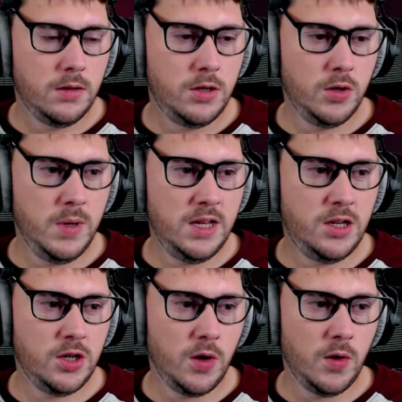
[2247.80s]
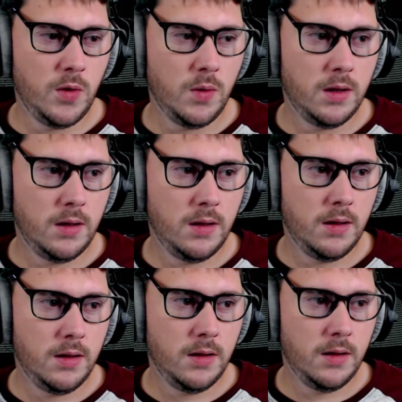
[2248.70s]
do we do
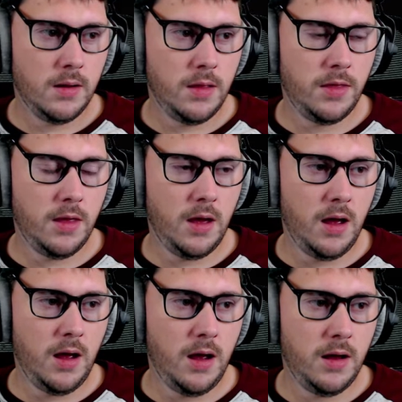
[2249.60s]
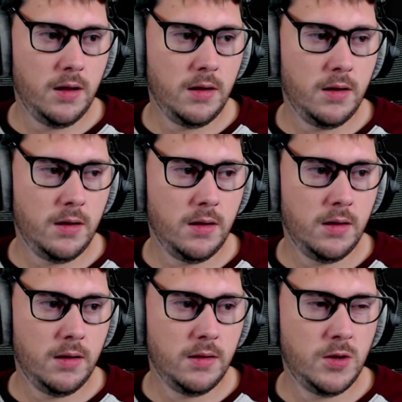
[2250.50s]
the...
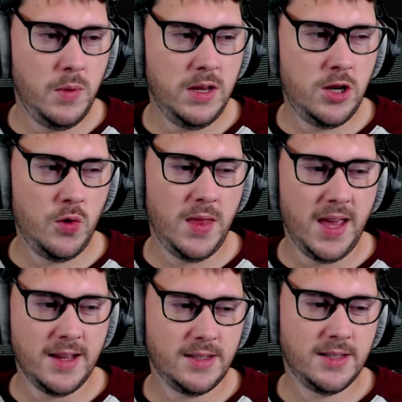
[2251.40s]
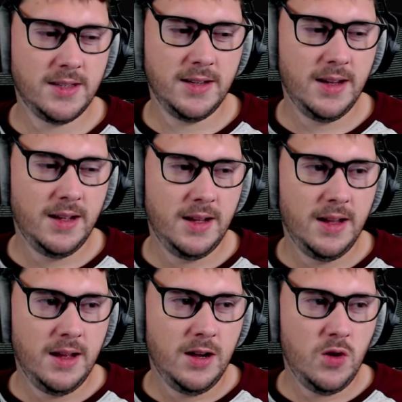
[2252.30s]
do we do this?
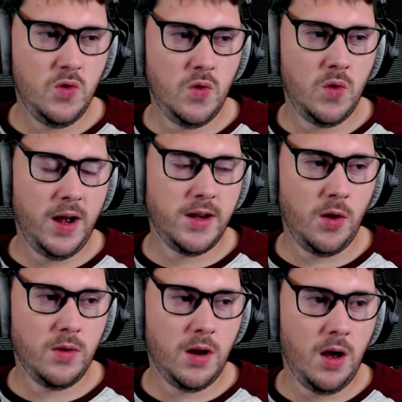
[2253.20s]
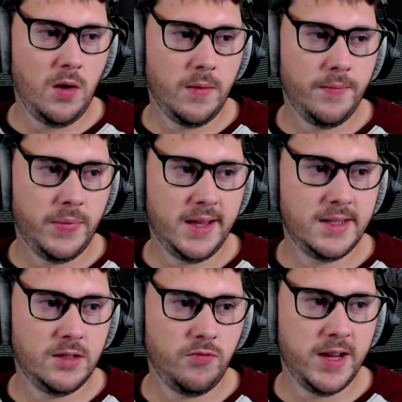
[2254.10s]
Ooh, I don't know. This
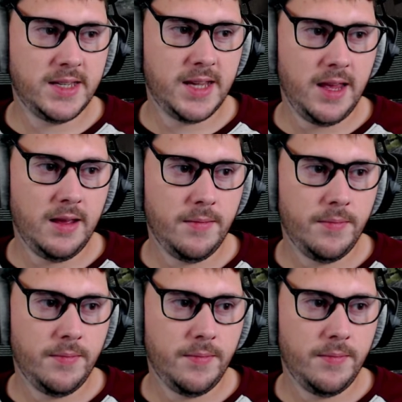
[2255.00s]
is risky.